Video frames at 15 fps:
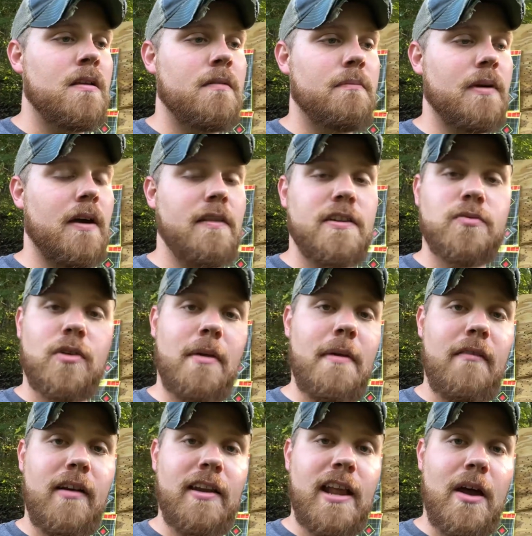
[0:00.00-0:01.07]
But that's where I'm at
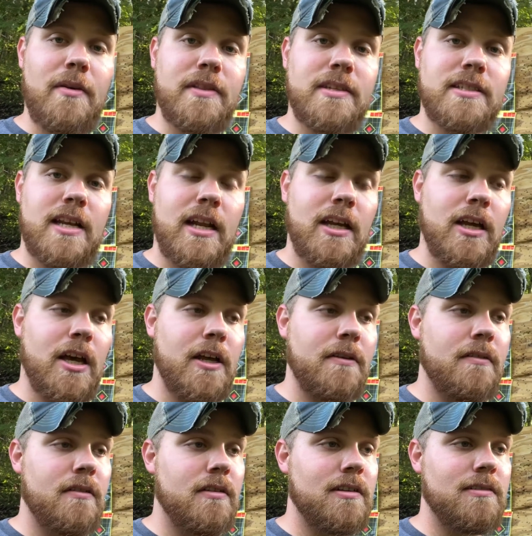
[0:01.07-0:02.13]
right now with this kind of
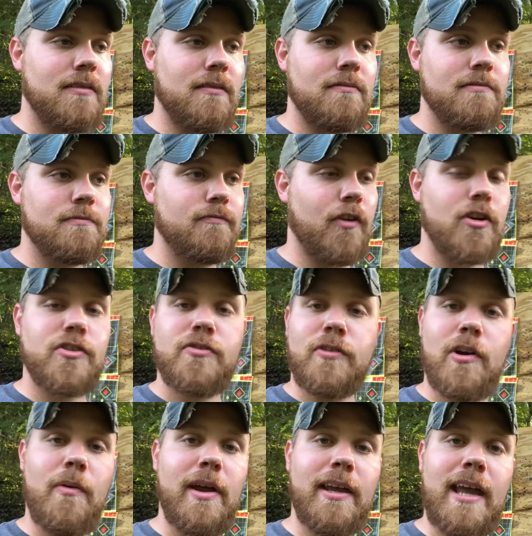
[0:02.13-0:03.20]
gun. First
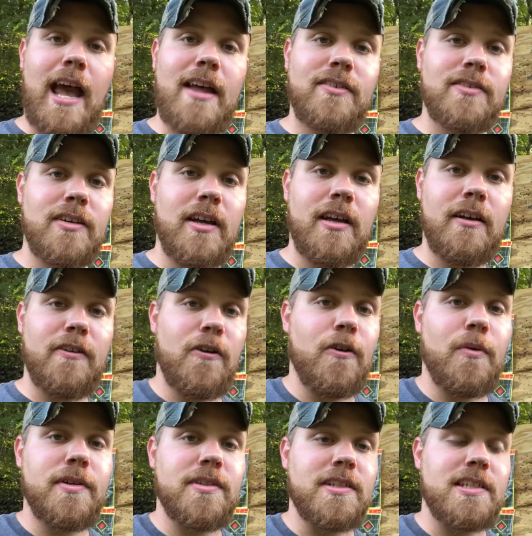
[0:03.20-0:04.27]
308 gas gun. I don't know
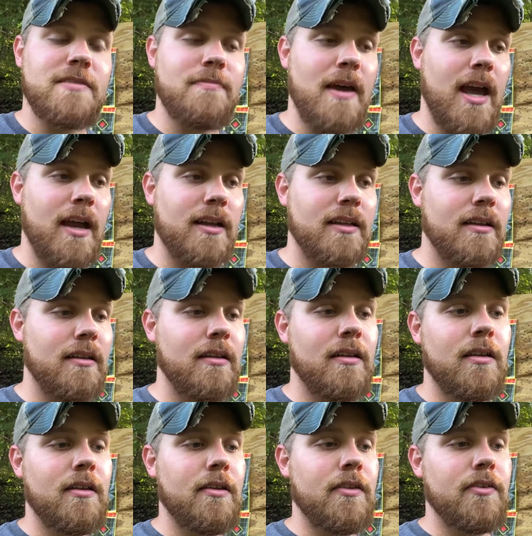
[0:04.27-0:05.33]
what to expect.
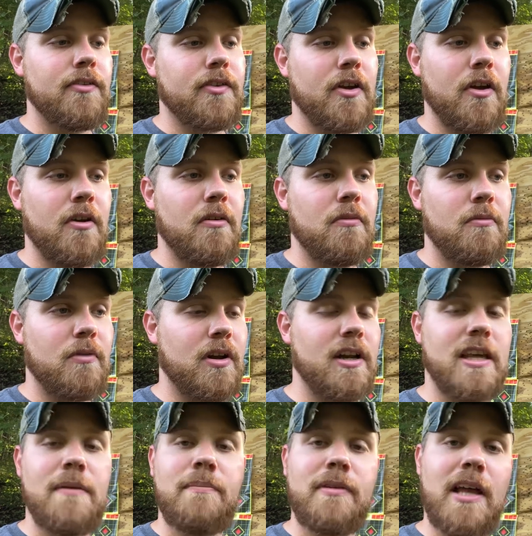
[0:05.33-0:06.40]
So we're going
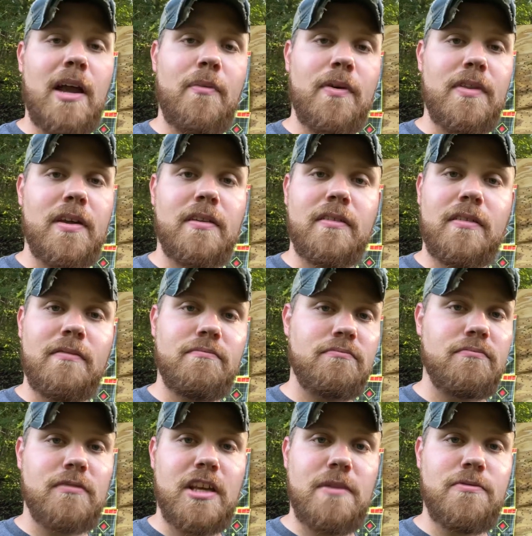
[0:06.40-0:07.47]
to keep playing with it,
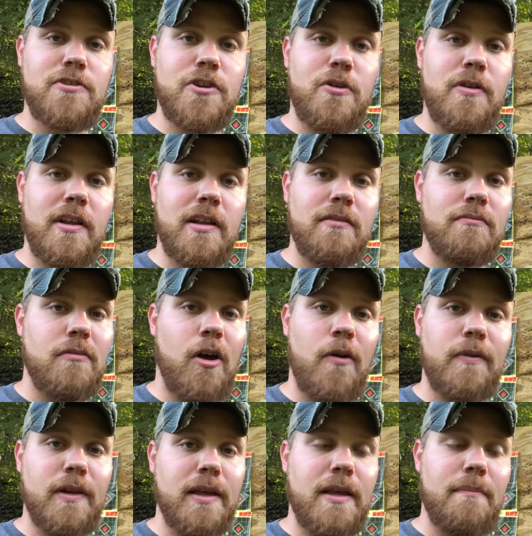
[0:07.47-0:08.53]
keep shooting it,
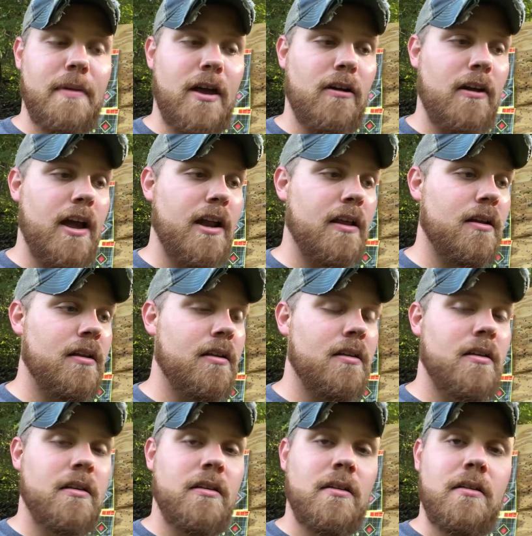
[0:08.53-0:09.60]
hopefully get better at it.
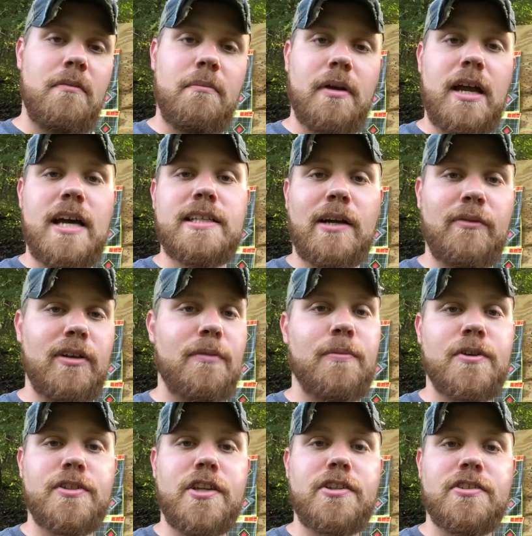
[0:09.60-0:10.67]
But guys, I really
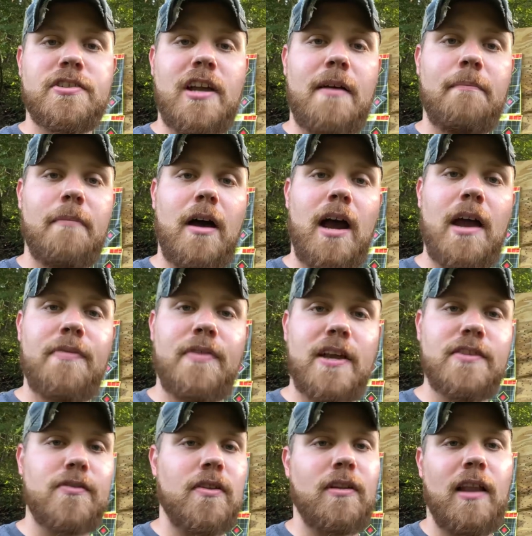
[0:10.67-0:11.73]
appreciate you stopping by.
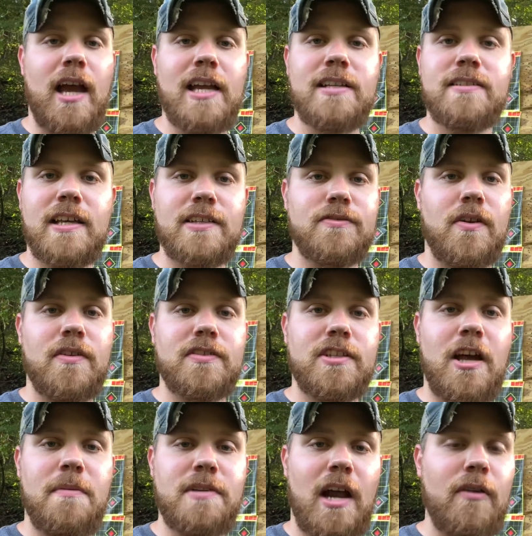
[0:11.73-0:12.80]
Thanks for all the likes. Thanks for all the
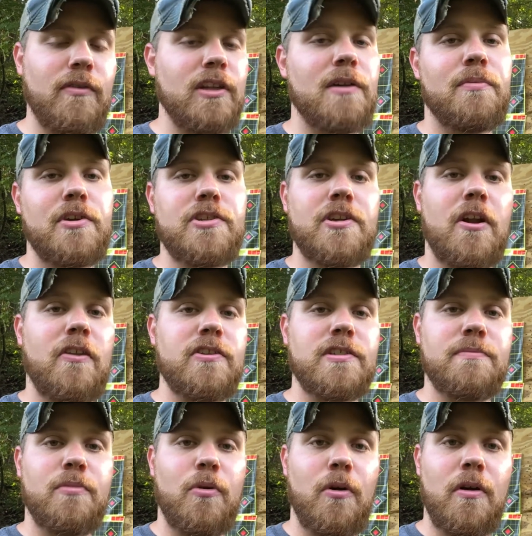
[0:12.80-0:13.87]
subs. I really appreciate all the
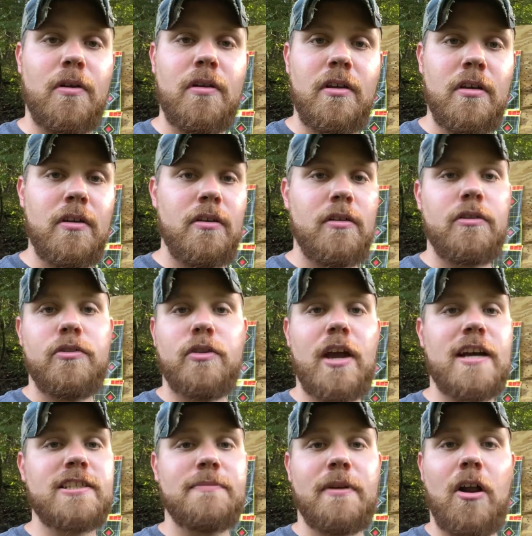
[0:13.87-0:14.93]
support. You
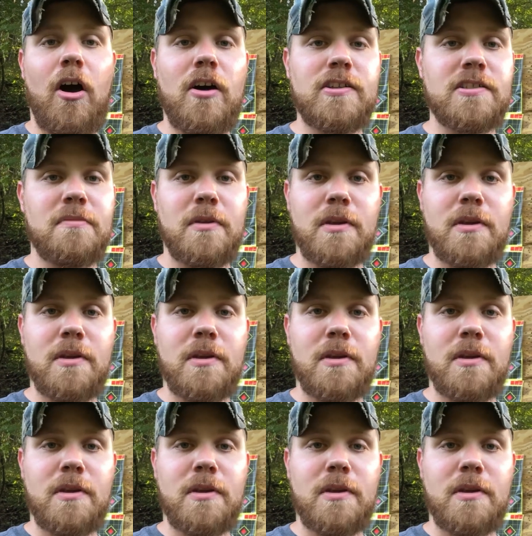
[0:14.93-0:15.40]
guys have been awesome. The